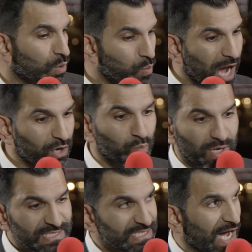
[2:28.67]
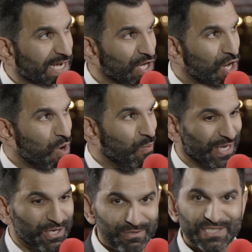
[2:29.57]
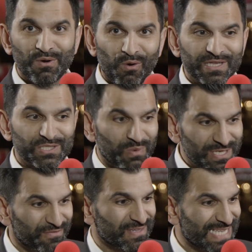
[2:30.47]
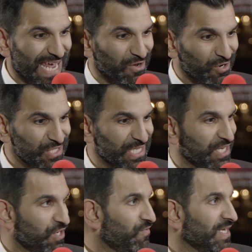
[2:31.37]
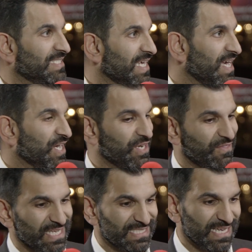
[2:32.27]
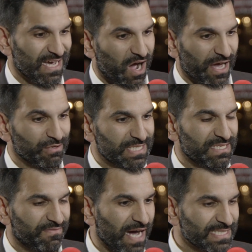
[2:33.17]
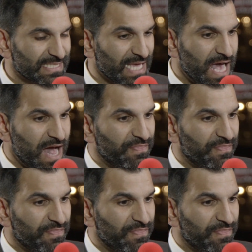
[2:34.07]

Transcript: So while on one side, we're using all this wonderful technology and, these IoT devices,